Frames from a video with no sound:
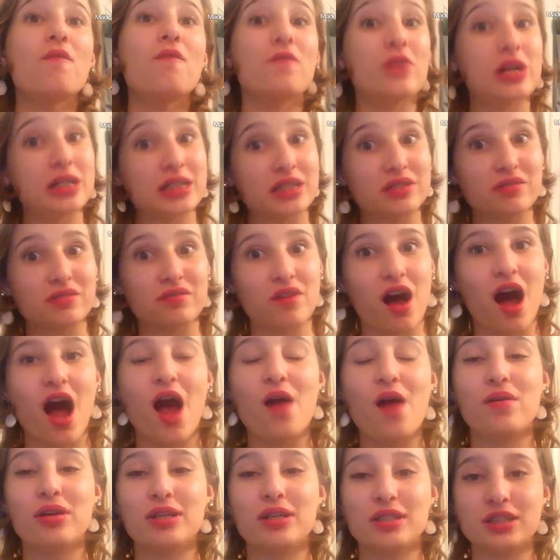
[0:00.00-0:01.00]
First of all,
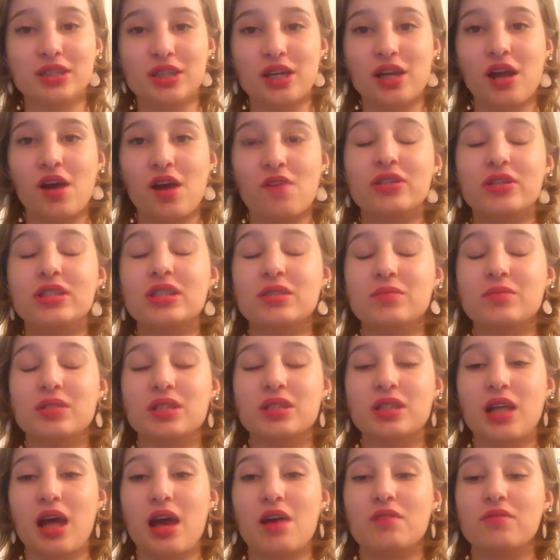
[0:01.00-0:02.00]
I want to start off with some
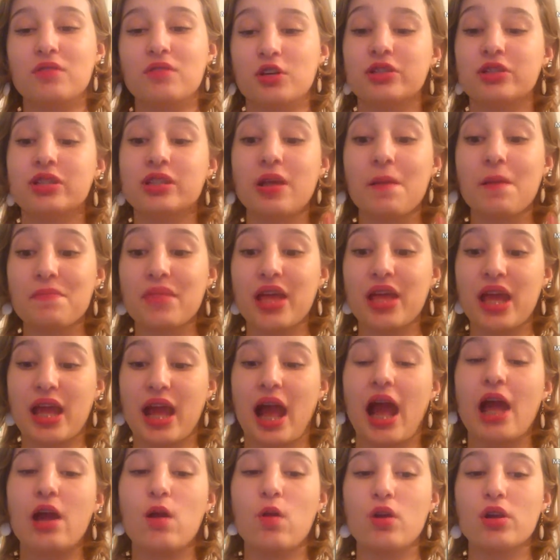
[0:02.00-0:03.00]
stuff or something
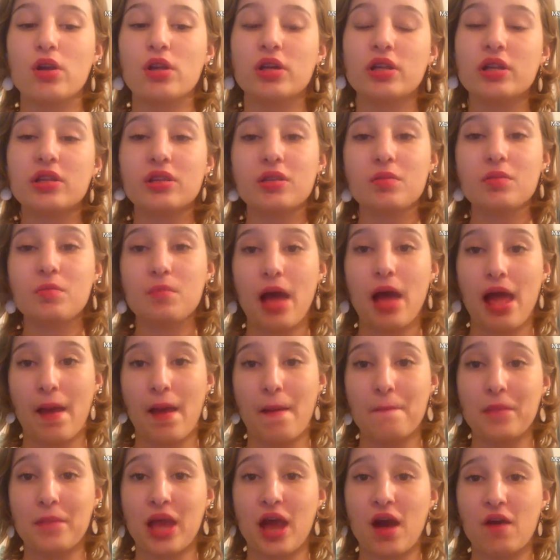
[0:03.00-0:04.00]
I ordered in the ma
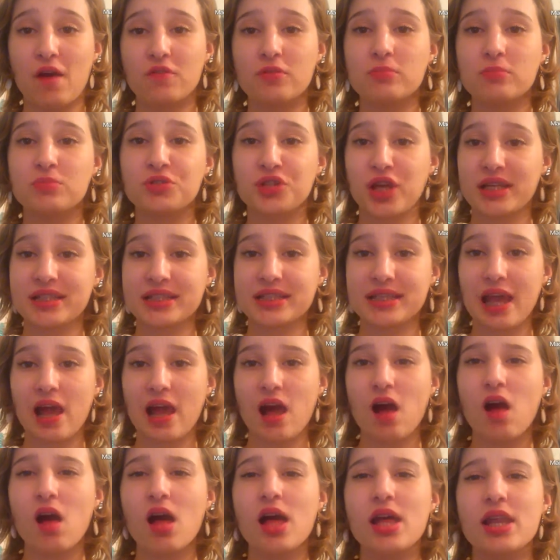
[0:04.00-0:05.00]
mail from
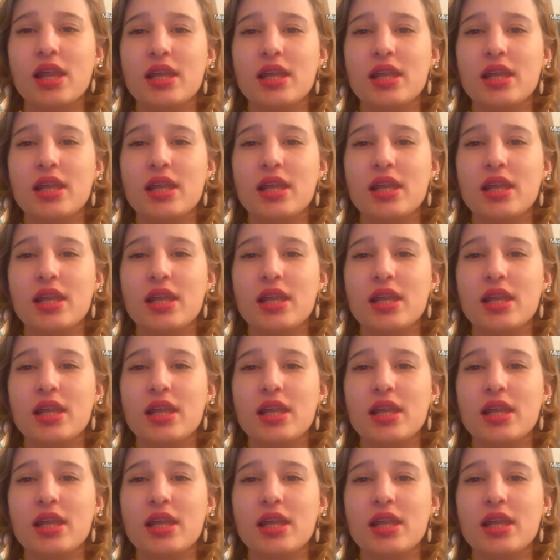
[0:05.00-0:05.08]
Trendsgal,